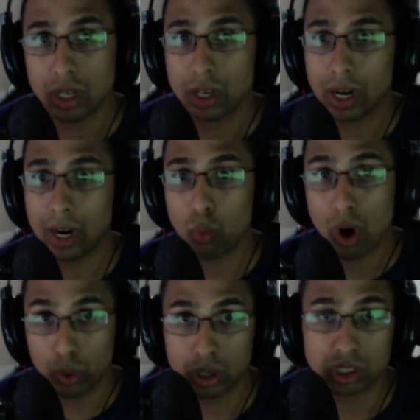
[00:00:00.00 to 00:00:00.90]
while
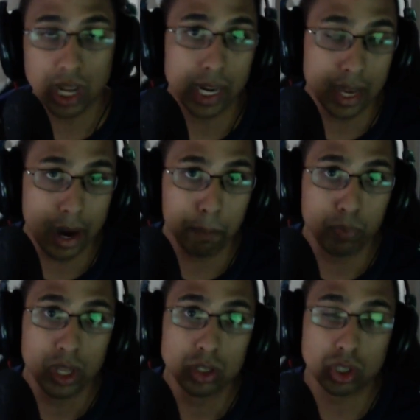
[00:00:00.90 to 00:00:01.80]
we were setting up,
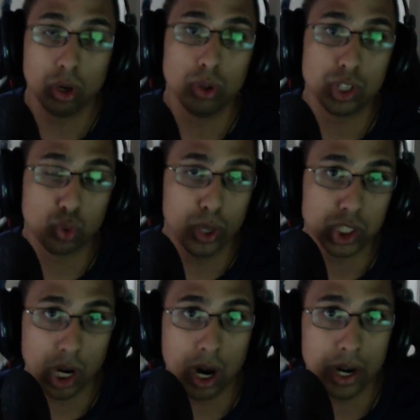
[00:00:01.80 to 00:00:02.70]
so the Twitch
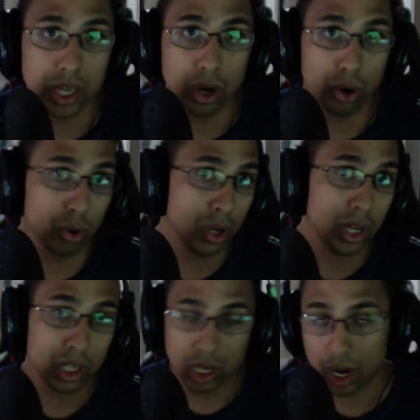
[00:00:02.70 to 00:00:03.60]
audio
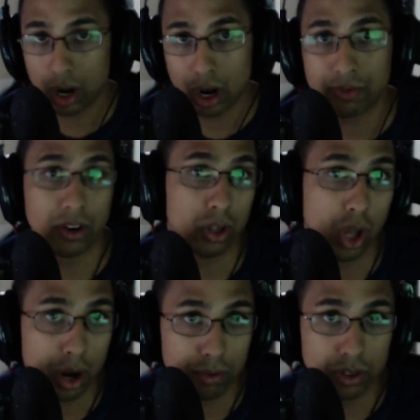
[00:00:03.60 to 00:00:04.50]
cut off a
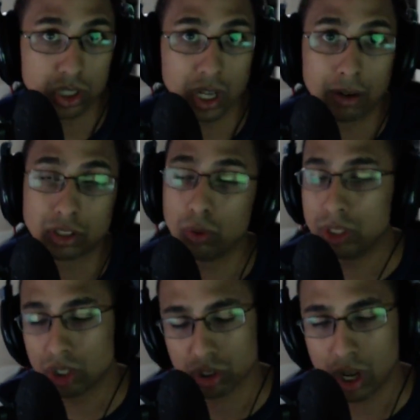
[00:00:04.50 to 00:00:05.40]
lot of the stuff. So we
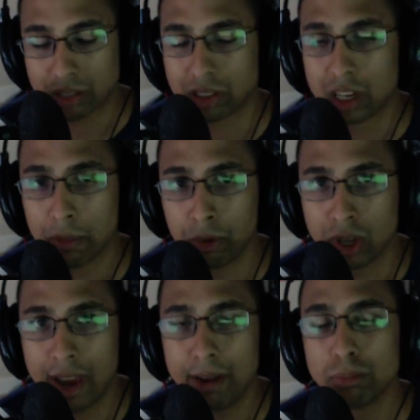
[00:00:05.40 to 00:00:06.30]
just lost a couple
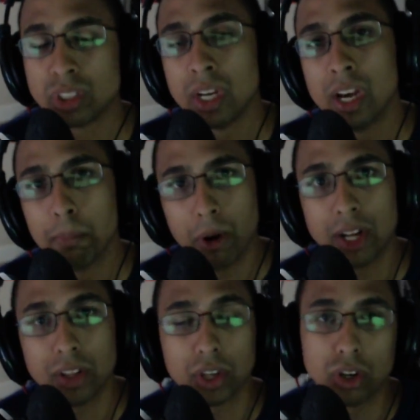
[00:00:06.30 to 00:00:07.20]
games, but
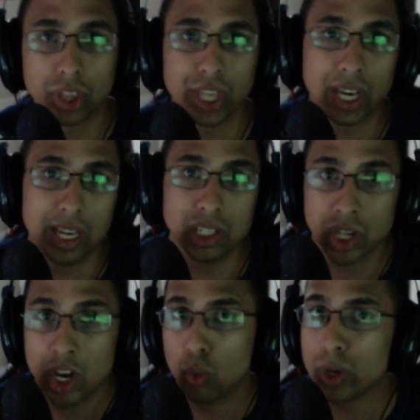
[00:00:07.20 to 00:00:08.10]
the good thing is
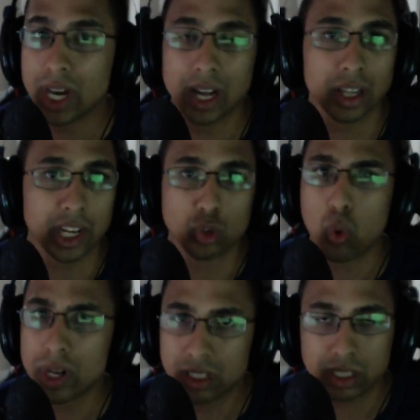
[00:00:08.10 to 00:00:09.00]
we got like
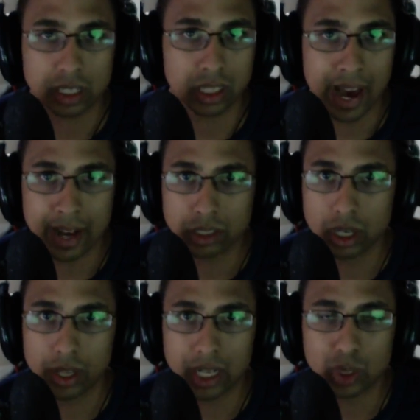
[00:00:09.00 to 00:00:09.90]
26 casts out of
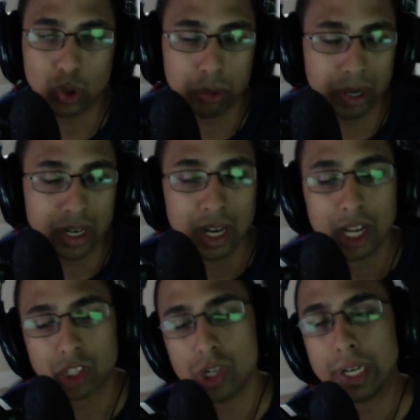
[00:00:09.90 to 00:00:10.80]
that tournament,
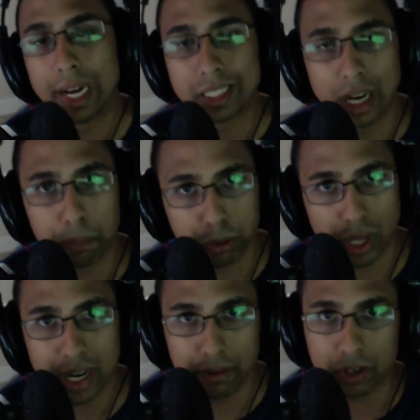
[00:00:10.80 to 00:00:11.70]
so you guys got
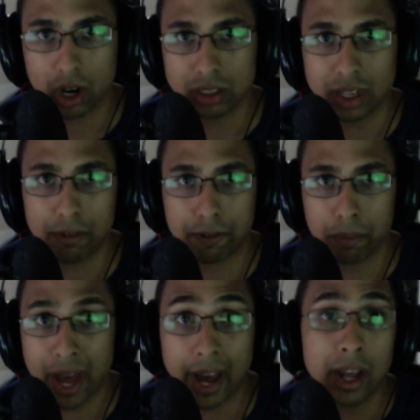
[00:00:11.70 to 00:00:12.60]
plenty of content from
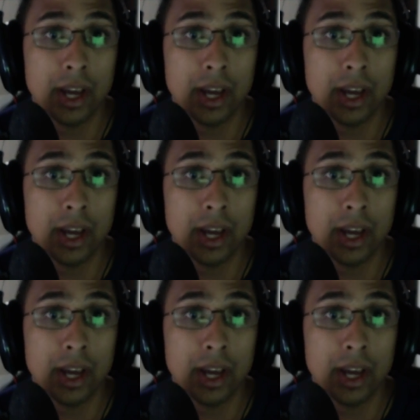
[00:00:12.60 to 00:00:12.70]
that,